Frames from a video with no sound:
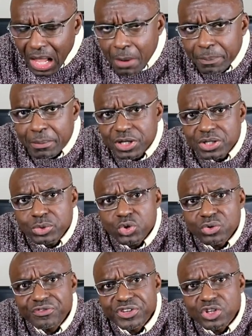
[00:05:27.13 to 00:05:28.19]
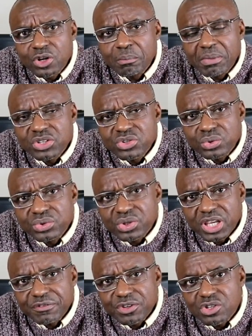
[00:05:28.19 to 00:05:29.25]
I'll probably do video number two
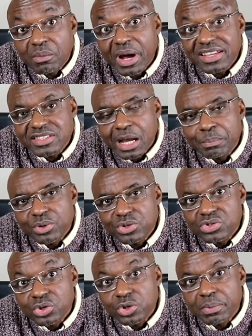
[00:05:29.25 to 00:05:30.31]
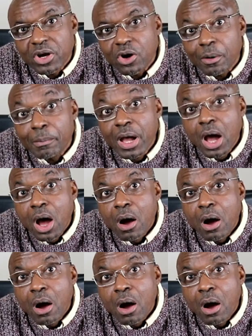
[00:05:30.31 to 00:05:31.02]
to give you some more examples, so you become